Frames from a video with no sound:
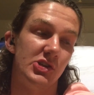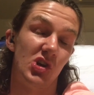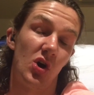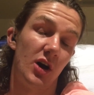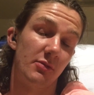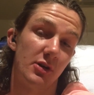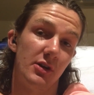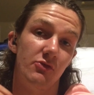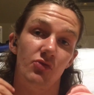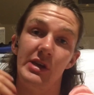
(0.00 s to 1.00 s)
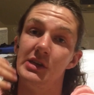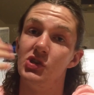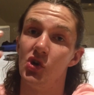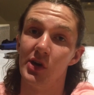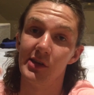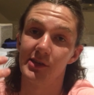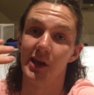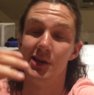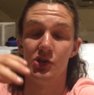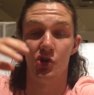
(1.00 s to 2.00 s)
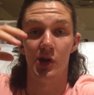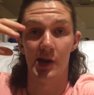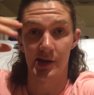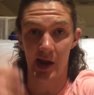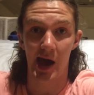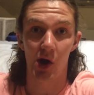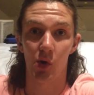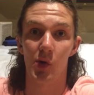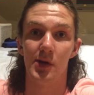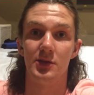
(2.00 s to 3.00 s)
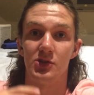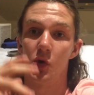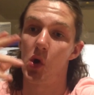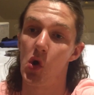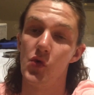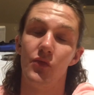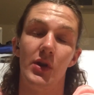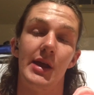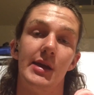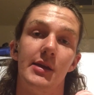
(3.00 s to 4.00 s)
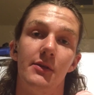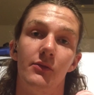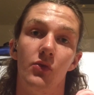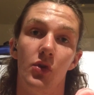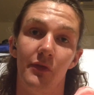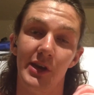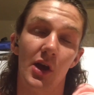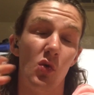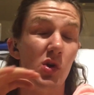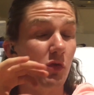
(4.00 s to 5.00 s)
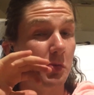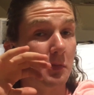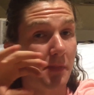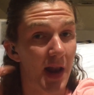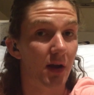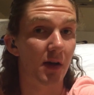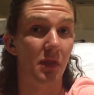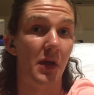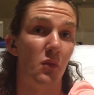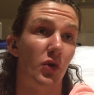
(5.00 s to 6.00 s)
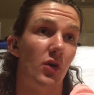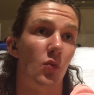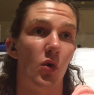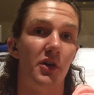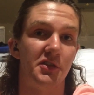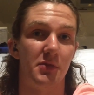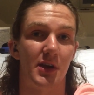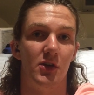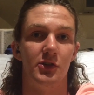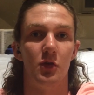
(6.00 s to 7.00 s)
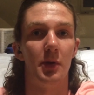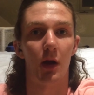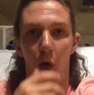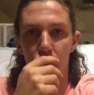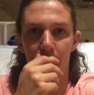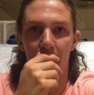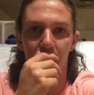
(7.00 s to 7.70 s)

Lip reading: So I'm going to redo it and do it now, so hopefully for the video it'll be better than what it was, because it'll be like